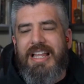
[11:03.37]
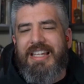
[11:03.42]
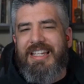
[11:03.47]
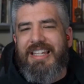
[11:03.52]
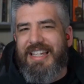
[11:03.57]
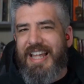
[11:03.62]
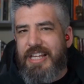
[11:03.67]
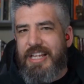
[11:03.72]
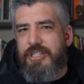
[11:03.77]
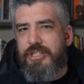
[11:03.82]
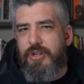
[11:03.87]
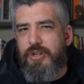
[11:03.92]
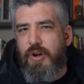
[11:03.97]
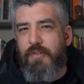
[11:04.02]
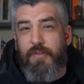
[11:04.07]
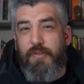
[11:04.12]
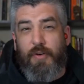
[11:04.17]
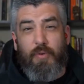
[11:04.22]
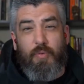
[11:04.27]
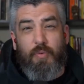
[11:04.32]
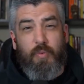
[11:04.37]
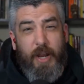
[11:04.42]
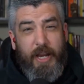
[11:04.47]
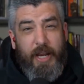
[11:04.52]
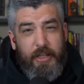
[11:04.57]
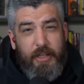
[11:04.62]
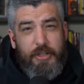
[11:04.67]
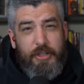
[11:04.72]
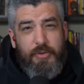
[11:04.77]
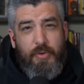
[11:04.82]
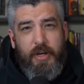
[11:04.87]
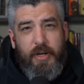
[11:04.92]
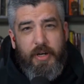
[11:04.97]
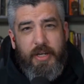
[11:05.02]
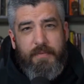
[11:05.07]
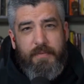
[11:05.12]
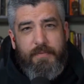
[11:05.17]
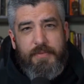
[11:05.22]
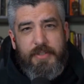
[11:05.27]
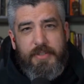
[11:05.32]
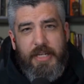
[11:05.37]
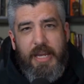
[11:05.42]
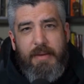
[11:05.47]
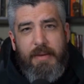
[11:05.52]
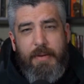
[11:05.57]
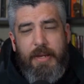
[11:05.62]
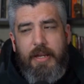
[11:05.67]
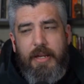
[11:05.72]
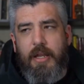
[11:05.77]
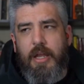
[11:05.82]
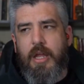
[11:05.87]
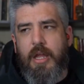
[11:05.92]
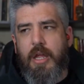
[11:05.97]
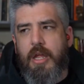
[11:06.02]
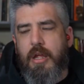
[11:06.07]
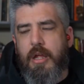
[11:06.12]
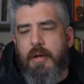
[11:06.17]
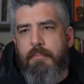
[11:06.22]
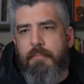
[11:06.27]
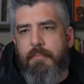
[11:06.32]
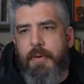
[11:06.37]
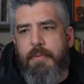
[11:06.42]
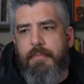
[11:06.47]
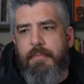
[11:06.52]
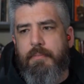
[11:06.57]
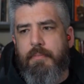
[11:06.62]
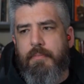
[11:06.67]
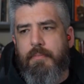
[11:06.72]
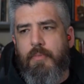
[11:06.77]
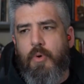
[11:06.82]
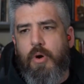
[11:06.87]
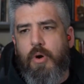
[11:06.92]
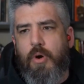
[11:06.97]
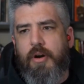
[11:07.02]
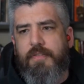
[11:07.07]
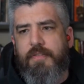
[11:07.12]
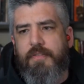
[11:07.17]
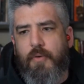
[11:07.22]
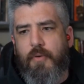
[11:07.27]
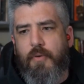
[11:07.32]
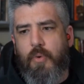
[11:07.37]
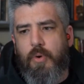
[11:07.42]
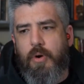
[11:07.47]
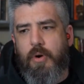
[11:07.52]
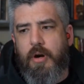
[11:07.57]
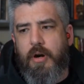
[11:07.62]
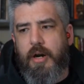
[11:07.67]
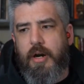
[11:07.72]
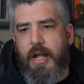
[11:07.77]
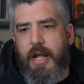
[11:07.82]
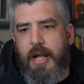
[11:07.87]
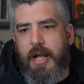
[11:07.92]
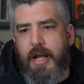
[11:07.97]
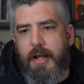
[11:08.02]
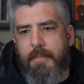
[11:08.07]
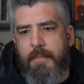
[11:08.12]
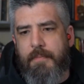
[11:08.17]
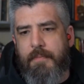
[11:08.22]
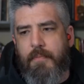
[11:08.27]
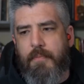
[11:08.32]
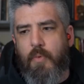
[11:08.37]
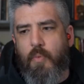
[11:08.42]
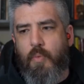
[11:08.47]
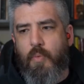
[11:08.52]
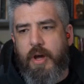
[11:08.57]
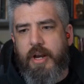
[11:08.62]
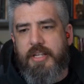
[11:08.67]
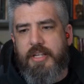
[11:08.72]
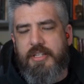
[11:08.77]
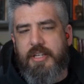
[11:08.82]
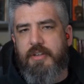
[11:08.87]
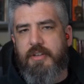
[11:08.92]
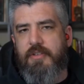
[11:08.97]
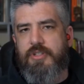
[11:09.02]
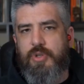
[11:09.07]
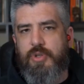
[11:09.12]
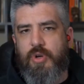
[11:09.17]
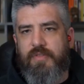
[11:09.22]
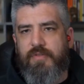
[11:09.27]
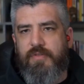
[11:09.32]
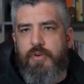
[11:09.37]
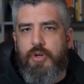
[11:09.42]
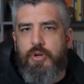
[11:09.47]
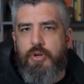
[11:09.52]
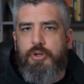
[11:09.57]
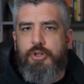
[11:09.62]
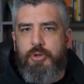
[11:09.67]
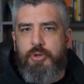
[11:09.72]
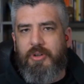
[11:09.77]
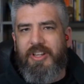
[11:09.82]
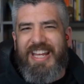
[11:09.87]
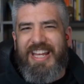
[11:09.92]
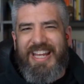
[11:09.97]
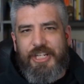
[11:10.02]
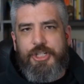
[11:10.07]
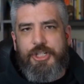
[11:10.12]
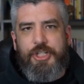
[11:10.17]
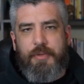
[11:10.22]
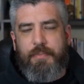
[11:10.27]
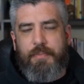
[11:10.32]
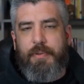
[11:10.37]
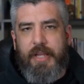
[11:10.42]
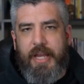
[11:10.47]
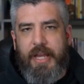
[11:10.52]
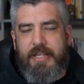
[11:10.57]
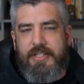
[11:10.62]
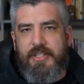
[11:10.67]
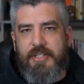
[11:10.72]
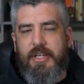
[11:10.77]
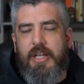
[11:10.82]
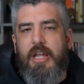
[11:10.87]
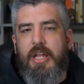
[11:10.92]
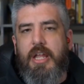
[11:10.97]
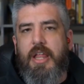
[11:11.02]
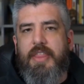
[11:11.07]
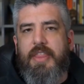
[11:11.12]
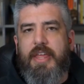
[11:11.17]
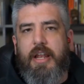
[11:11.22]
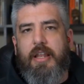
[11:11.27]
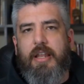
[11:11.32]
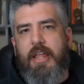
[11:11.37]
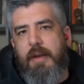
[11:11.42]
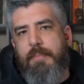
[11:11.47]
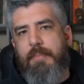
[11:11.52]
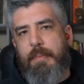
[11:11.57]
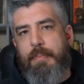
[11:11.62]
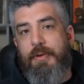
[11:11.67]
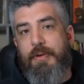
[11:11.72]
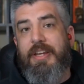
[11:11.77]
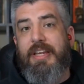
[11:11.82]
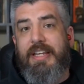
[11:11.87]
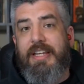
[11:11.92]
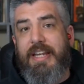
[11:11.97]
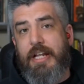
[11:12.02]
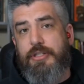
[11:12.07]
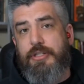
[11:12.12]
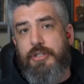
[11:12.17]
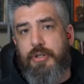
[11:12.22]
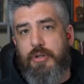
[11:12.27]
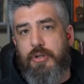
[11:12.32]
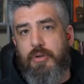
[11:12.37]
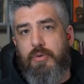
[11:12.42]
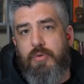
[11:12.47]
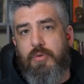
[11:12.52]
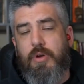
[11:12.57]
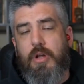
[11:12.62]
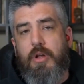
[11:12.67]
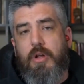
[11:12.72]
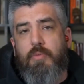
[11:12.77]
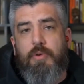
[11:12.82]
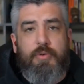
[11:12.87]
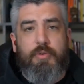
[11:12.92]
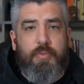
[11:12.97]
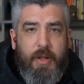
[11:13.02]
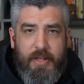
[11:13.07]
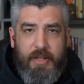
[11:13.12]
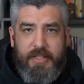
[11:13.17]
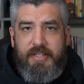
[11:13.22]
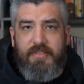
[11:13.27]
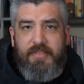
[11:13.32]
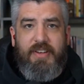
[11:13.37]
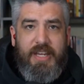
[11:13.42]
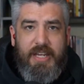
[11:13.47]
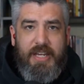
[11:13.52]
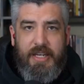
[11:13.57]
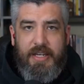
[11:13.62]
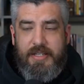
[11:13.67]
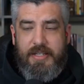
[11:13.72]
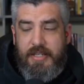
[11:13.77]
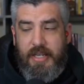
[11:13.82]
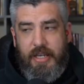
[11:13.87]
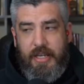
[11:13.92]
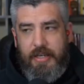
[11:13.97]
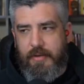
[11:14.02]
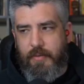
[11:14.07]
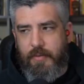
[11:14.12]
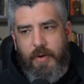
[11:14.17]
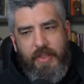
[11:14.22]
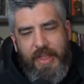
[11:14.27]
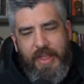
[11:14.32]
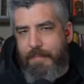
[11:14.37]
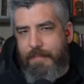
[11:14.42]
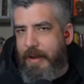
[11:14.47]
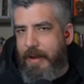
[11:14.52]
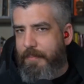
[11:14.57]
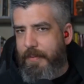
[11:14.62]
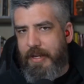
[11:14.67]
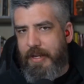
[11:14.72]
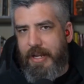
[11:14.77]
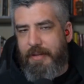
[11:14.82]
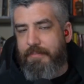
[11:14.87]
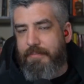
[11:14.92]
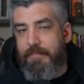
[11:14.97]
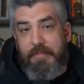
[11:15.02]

less so for regulatory scheming, but more for um, what is a sort of neutral ish place that a lot of people can get to with relative ease. And where that might be, I,